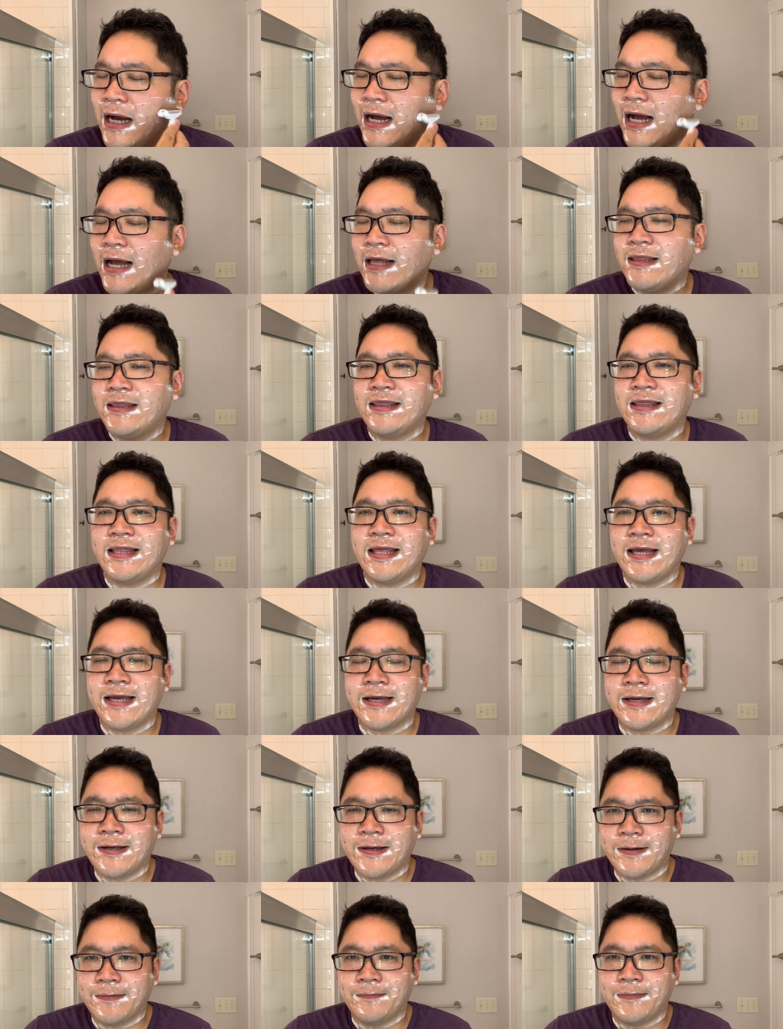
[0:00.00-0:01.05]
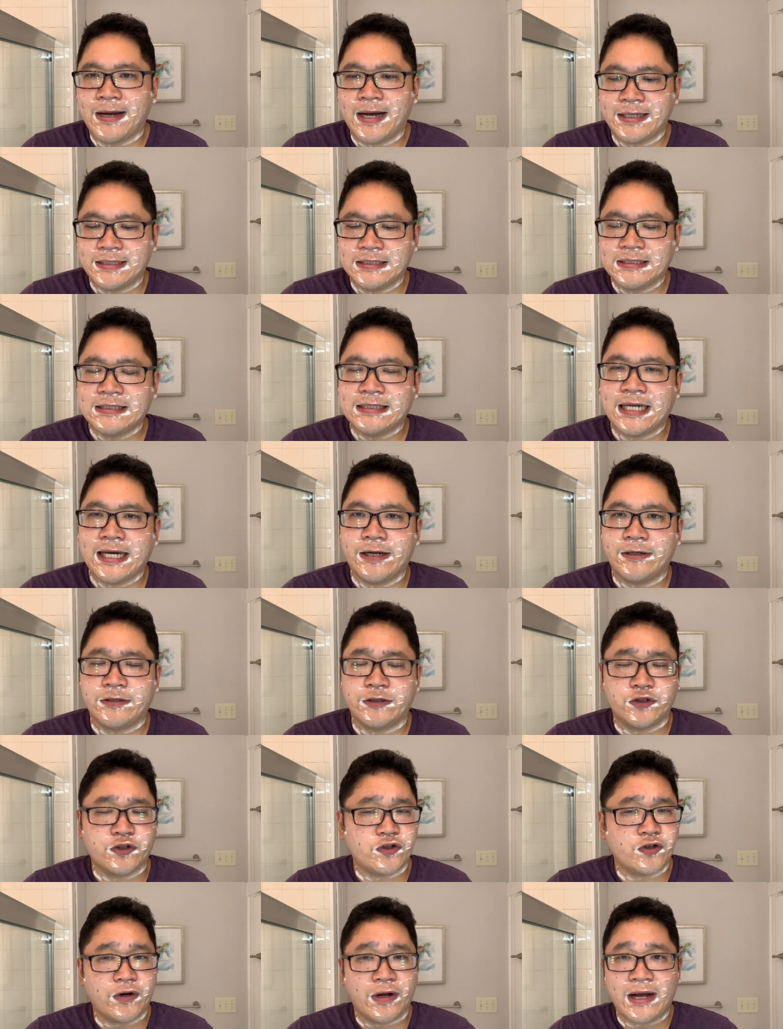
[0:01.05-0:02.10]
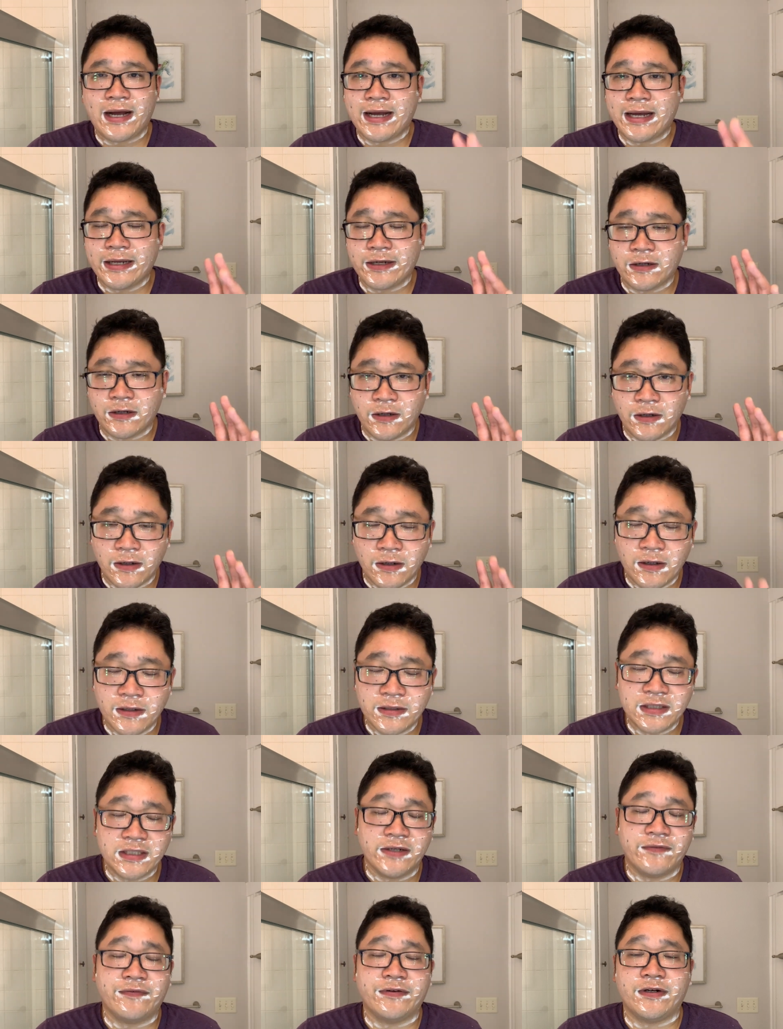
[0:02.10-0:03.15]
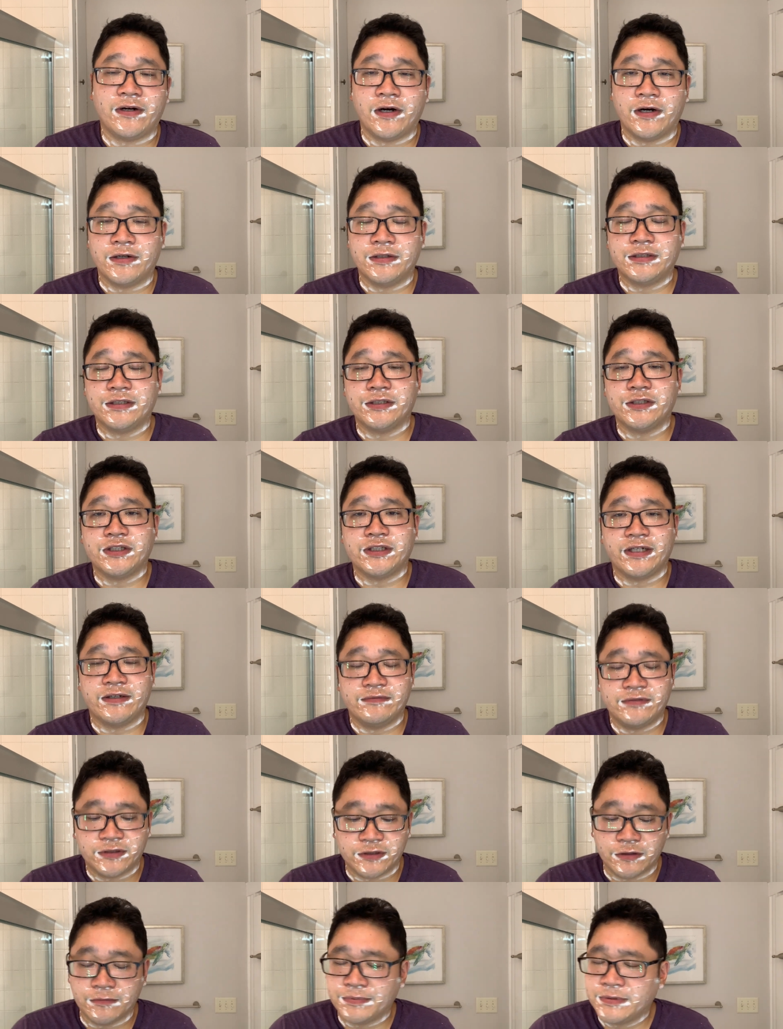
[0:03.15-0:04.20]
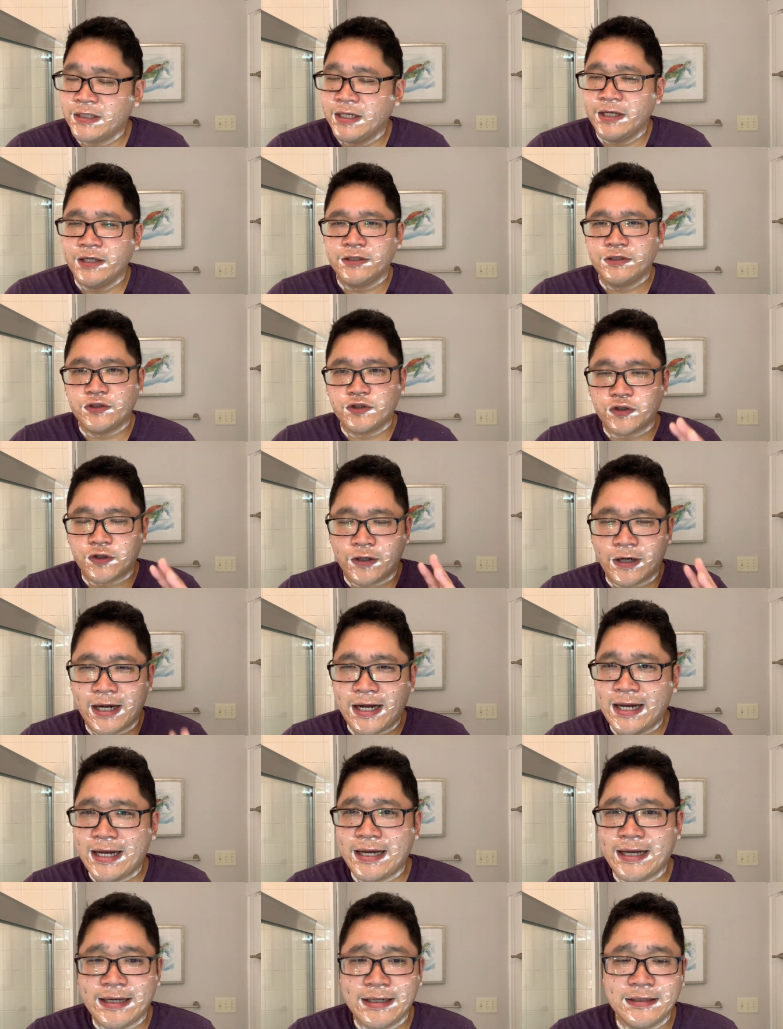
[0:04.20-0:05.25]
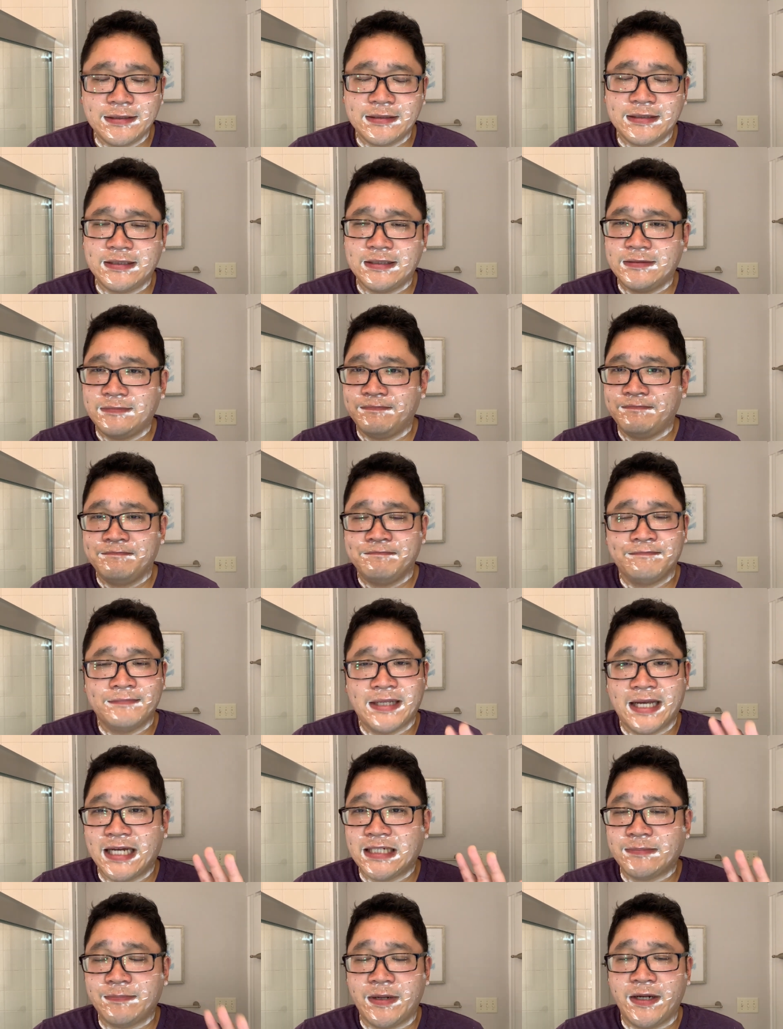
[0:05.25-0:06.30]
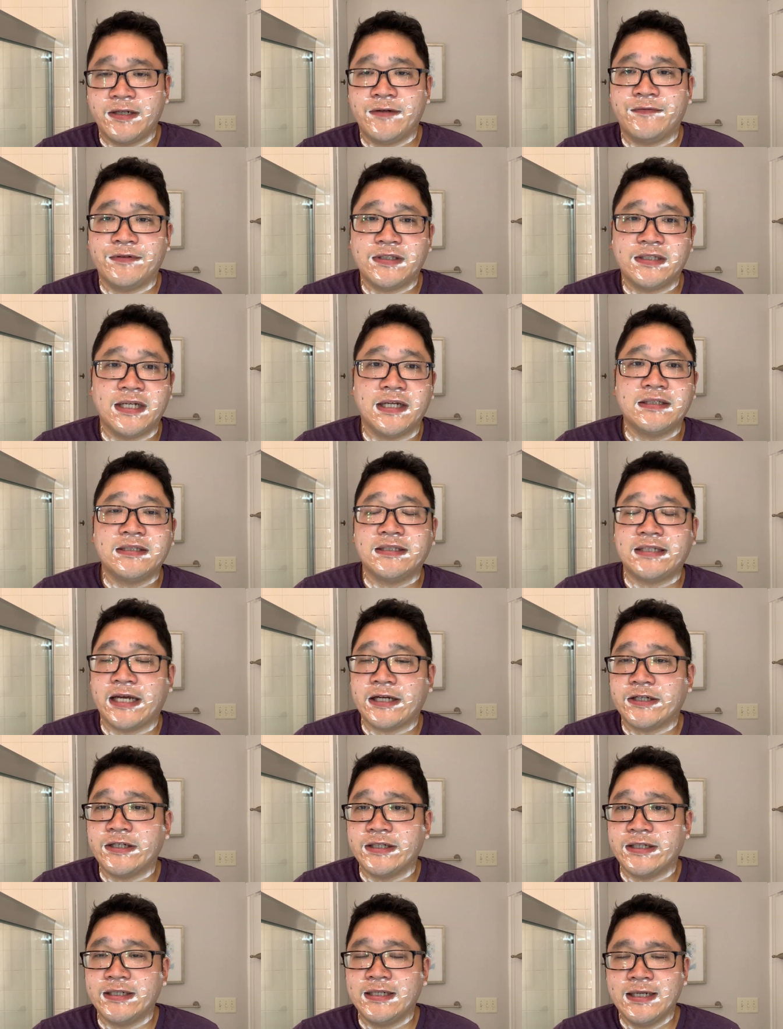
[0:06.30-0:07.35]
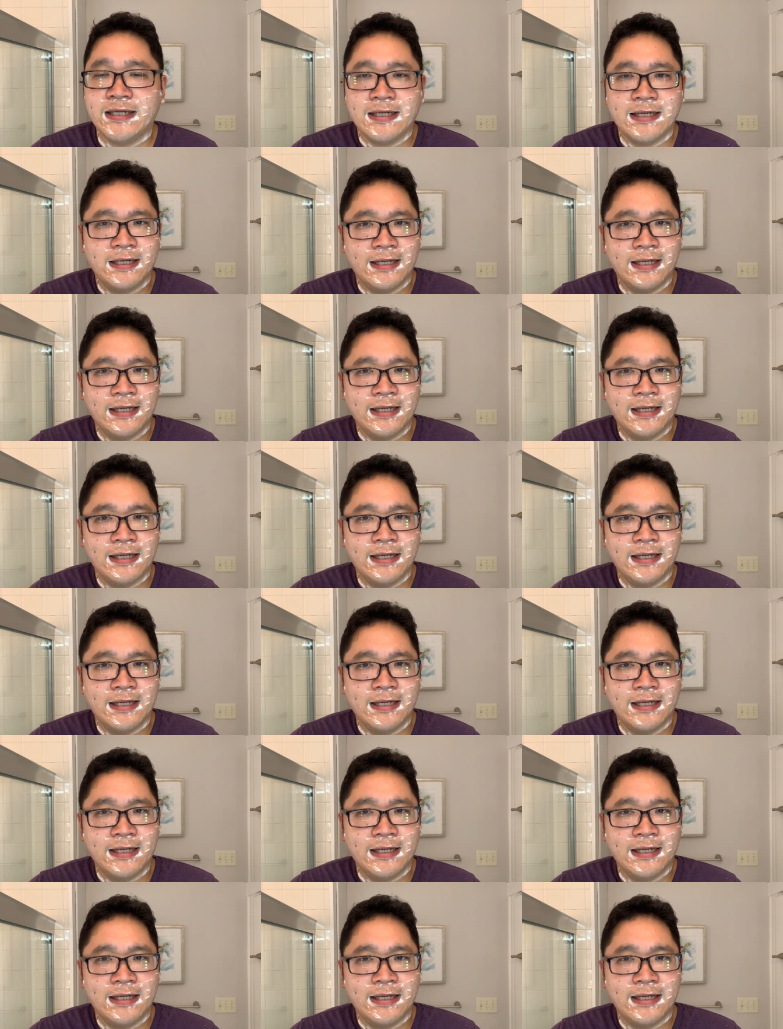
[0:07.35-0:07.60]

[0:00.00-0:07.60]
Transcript: I think my desire to try all the different artisan shave soaps, try as many different scents as I could,